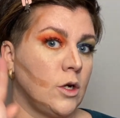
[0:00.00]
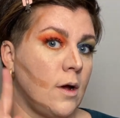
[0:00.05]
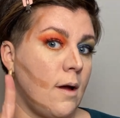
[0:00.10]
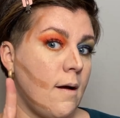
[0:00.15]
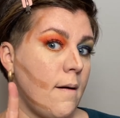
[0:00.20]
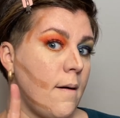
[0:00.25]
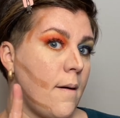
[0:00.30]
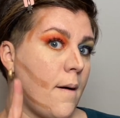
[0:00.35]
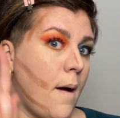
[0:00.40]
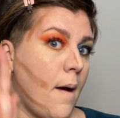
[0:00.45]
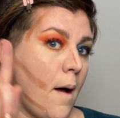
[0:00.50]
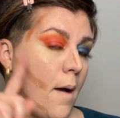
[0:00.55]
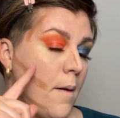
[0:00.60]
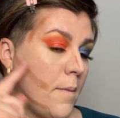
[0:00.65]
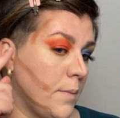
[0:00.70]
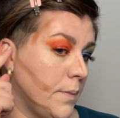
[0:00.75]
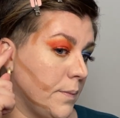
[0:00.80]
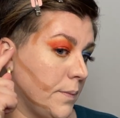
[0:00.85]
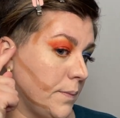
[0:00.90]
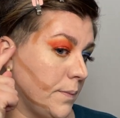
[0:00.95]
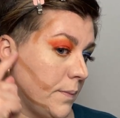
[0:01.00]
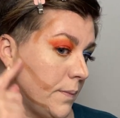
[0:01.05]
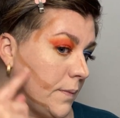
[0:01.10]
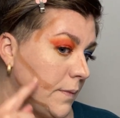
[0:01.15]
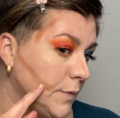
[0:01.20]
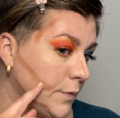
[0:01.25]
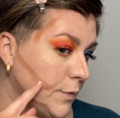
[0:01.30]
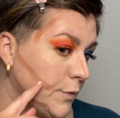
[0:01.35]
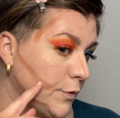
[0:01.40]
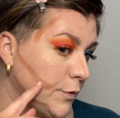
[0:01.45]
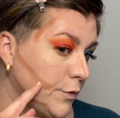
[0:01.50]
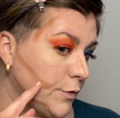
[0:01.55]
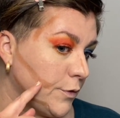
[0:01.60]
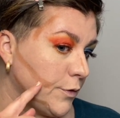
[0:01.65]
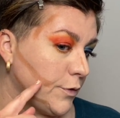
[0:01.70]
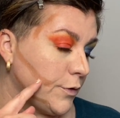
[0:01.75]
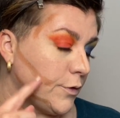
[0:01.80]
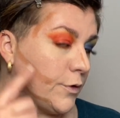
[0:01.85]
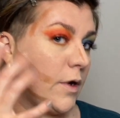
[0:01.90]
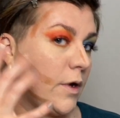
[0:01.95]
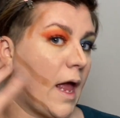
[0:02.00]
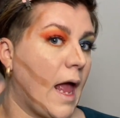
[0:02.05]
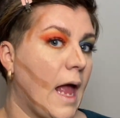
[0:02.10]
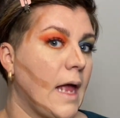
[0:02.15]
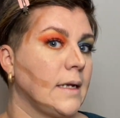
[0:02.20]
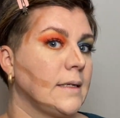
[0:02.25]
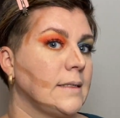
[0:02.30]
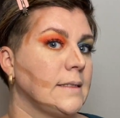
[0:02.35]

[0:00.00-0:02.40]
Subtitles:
And I always, on this